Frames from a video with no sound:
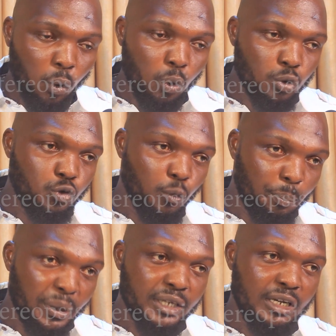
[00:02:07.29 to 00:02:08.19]
who to
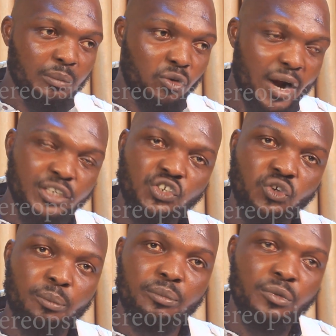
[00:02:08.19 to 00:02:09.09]
pay them
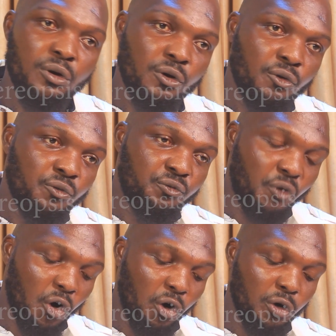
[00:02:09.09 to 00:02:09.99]
ransom
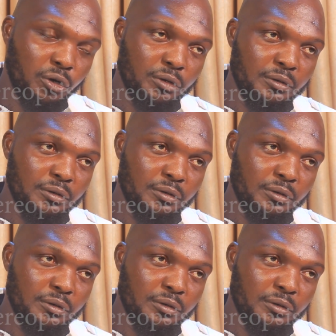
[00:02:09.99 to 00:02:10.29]
for